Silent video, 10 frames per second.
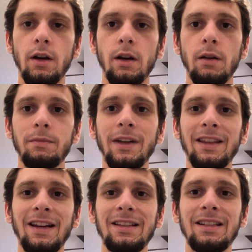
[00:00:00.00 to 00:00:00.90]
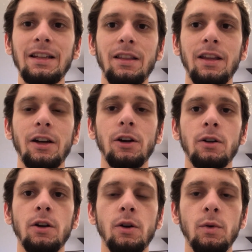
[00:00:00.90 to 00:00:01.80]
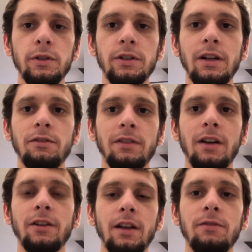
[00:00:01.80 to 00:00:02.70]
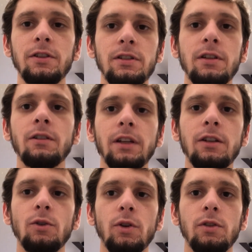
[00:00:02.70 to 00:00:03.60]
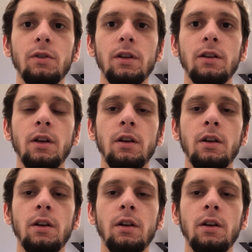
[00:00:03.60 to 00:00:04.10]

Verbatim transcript: Now the idea there was I was going to have a valve on every single indoor unit.